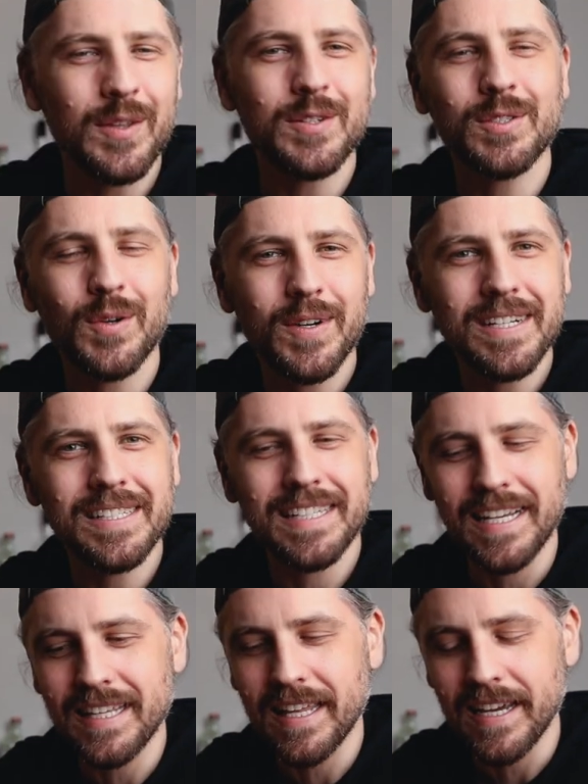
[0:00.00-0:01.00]
Other stories
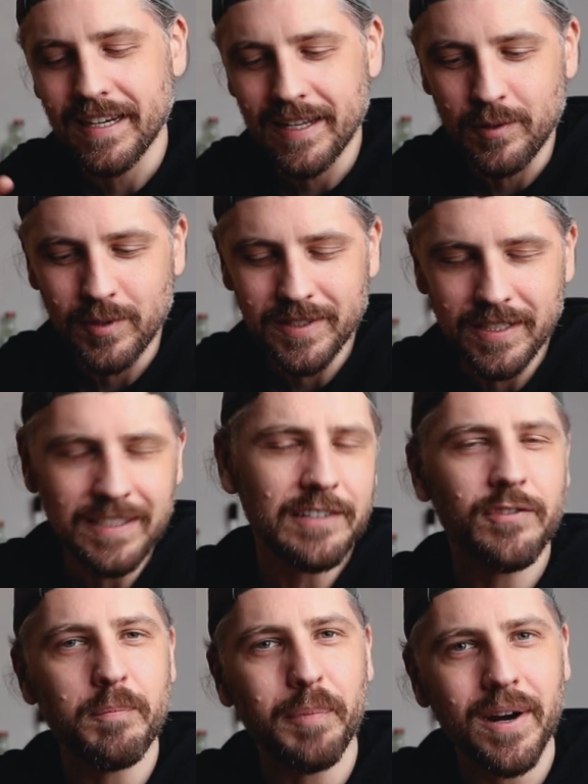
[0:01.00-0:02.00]
say that it was a
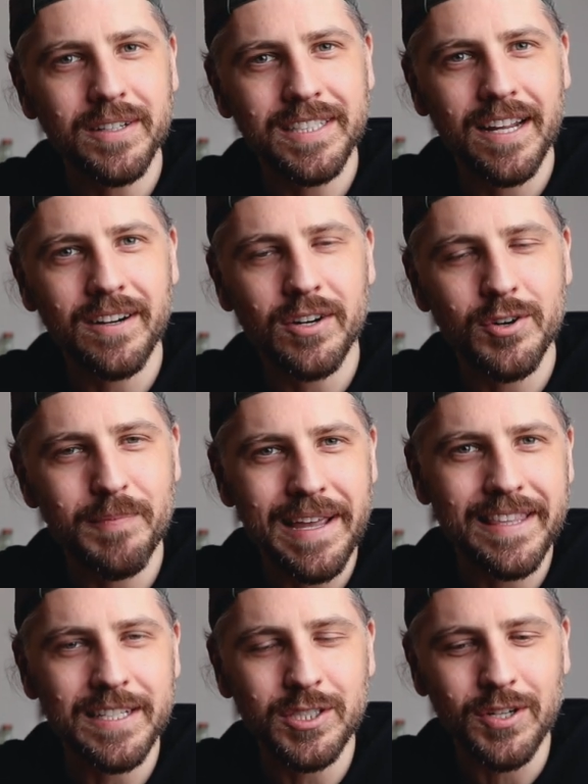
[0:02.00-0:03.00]
different bartender who
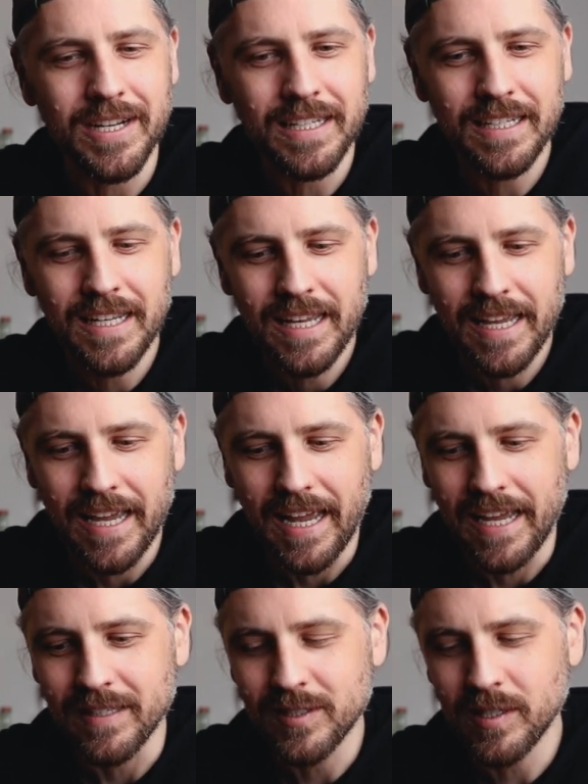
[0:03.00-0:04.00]
made this drink,
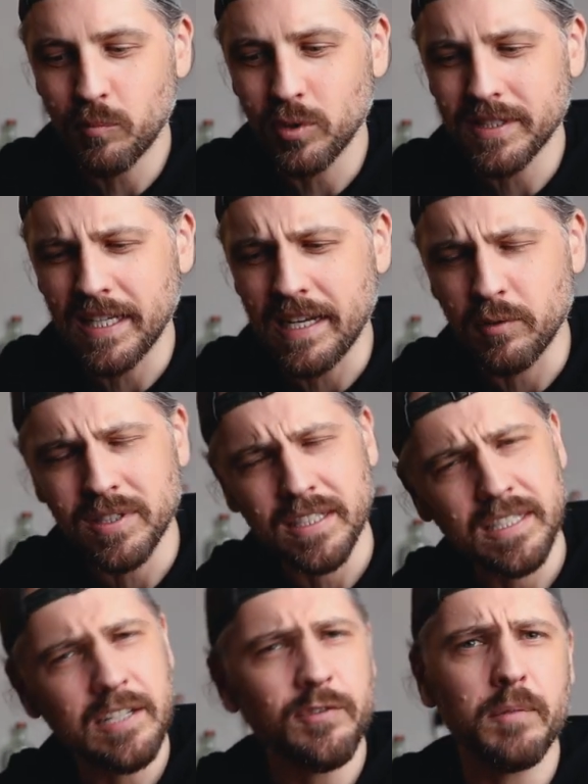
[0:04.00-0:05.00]
and some will say it was
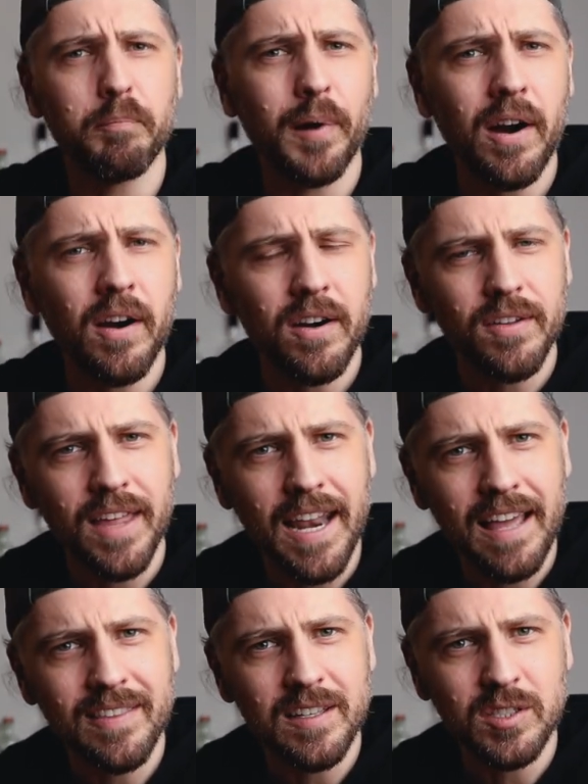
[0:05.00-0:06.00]
a different bar that
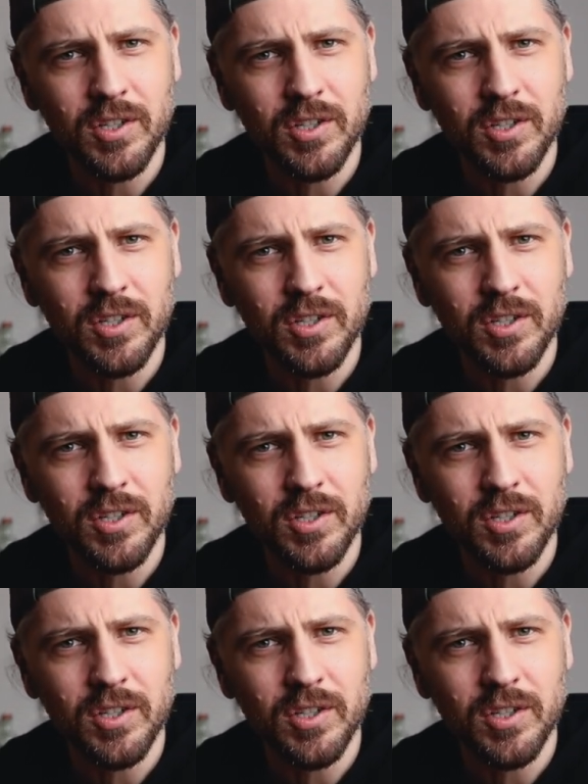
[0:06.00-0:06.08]
had this